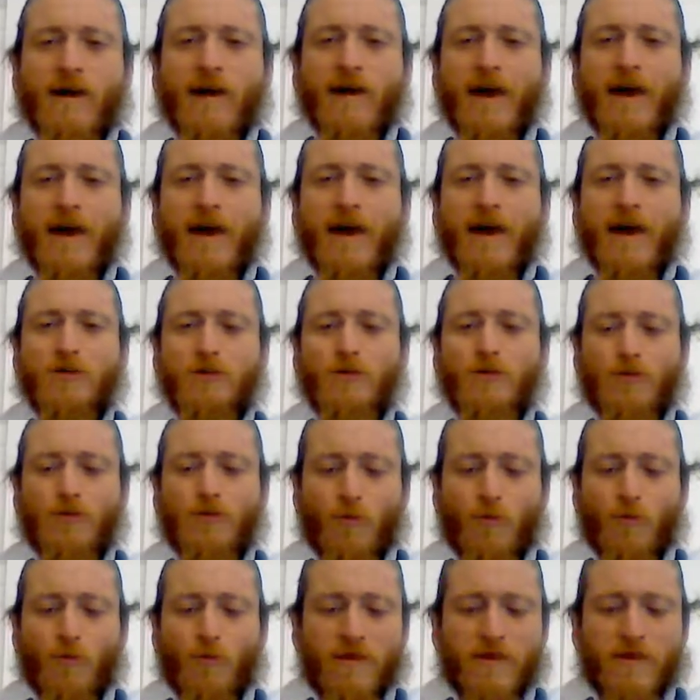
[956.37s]
and do the
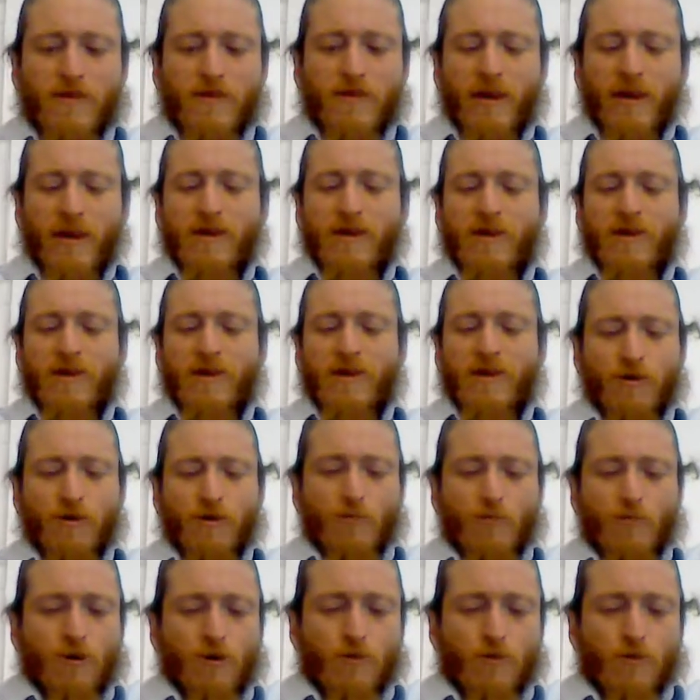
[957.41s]
one thing
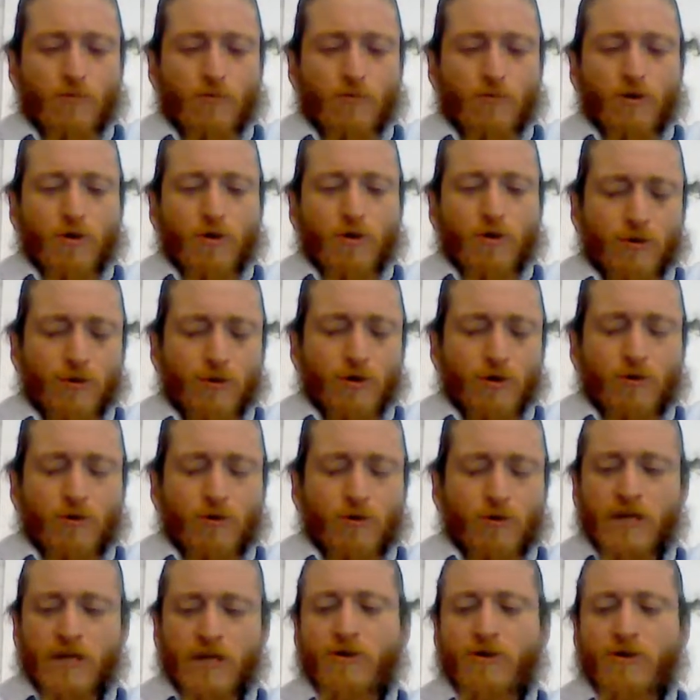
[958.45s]
you
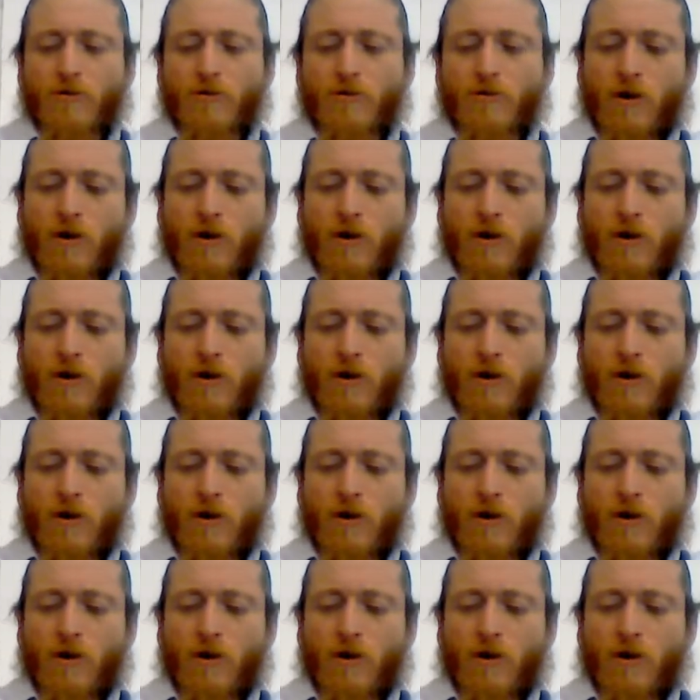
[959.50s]
need to do the